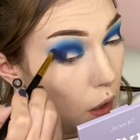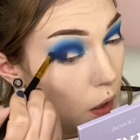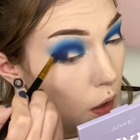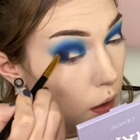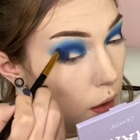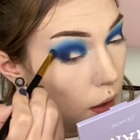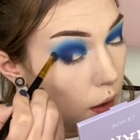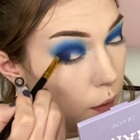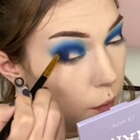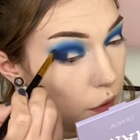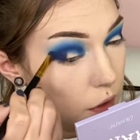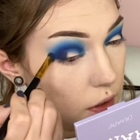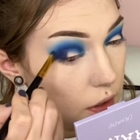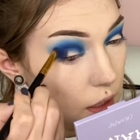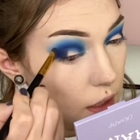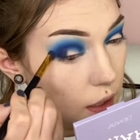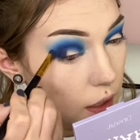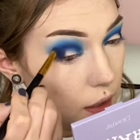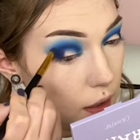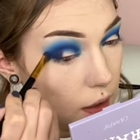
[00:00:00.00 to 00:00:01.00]
I'm just
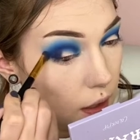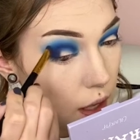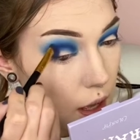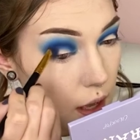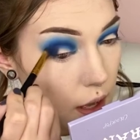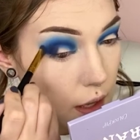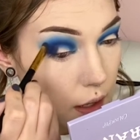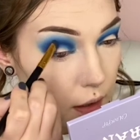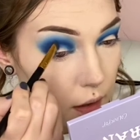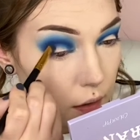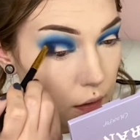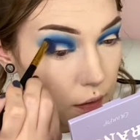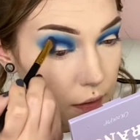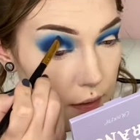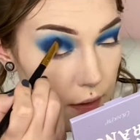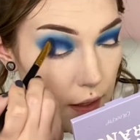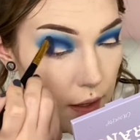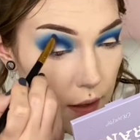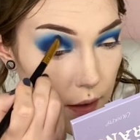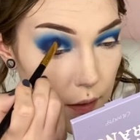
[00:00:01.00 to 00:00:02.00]
taking that
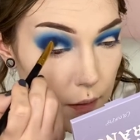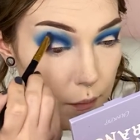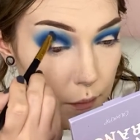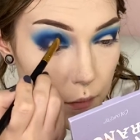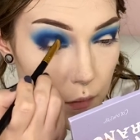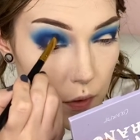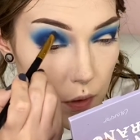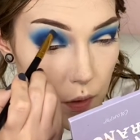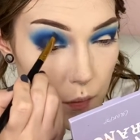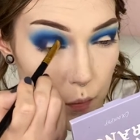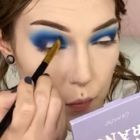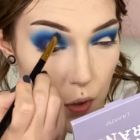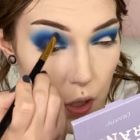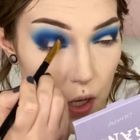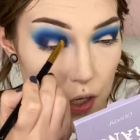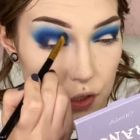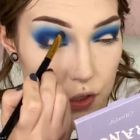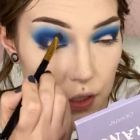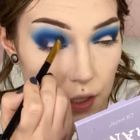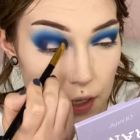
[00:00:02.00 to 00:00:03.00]
same brush
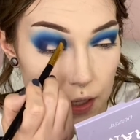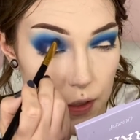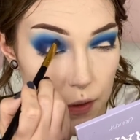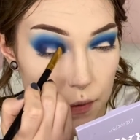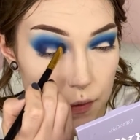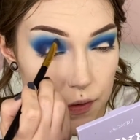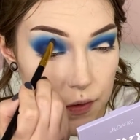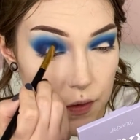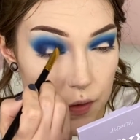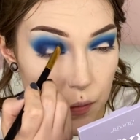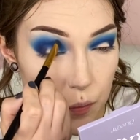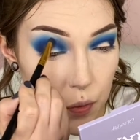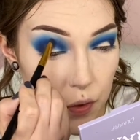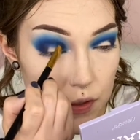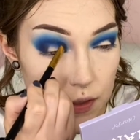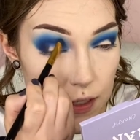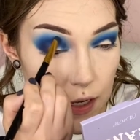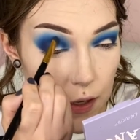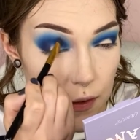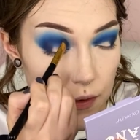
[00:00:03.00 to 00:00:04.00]
that I used to put
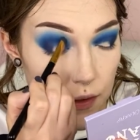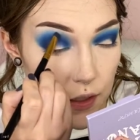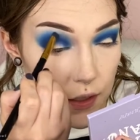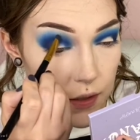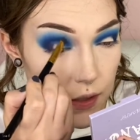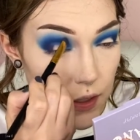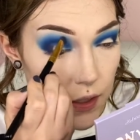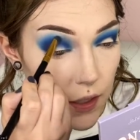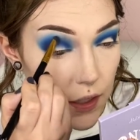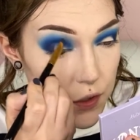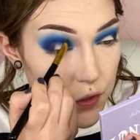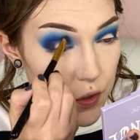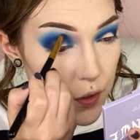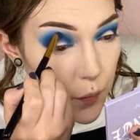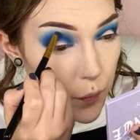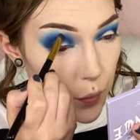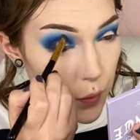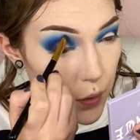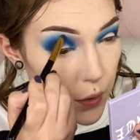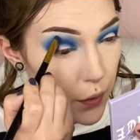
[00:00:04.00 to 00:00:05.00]
down like the electric
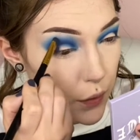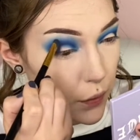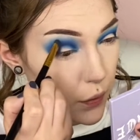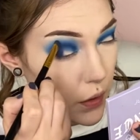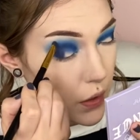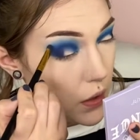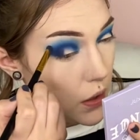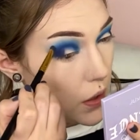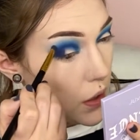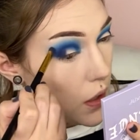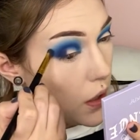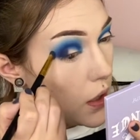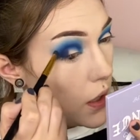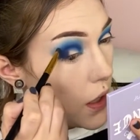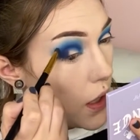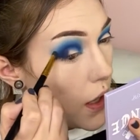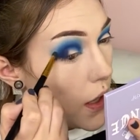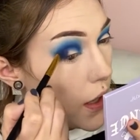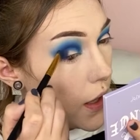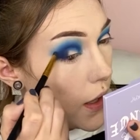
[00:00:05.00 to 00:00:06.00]
blue,
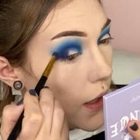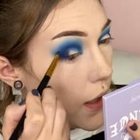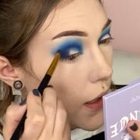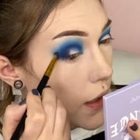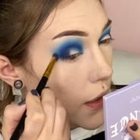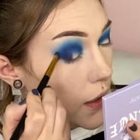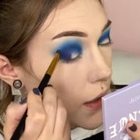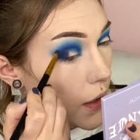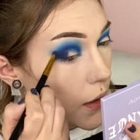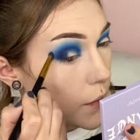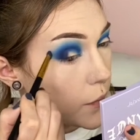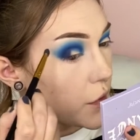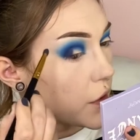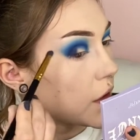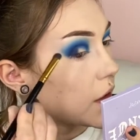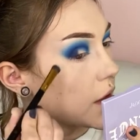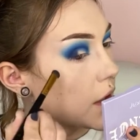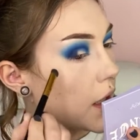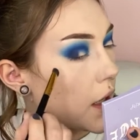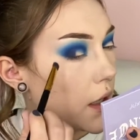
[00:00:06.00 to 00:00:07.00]
and I'm just
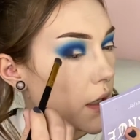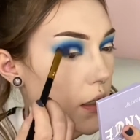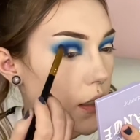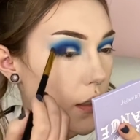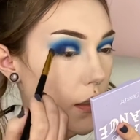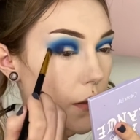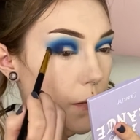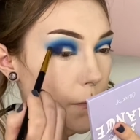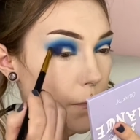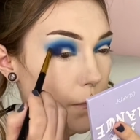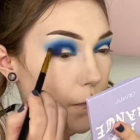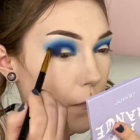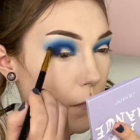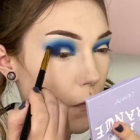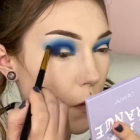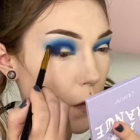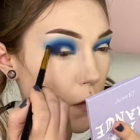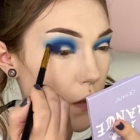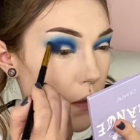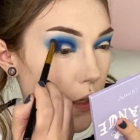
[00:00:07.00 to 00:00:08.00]
kind of
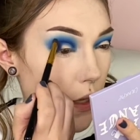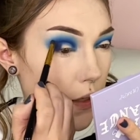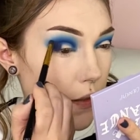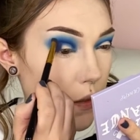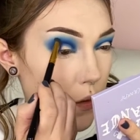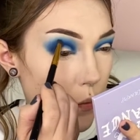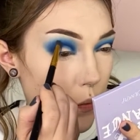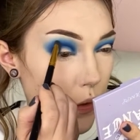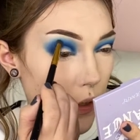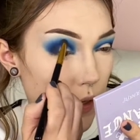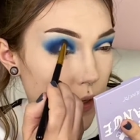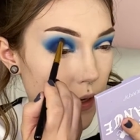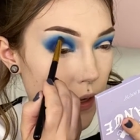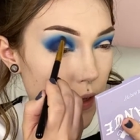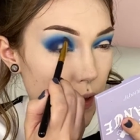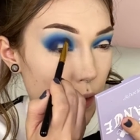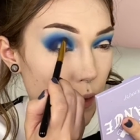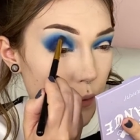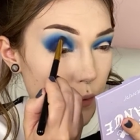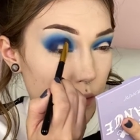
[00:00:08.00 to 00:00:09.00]
using that to blend
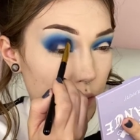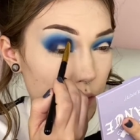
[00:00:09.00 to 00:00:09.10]
out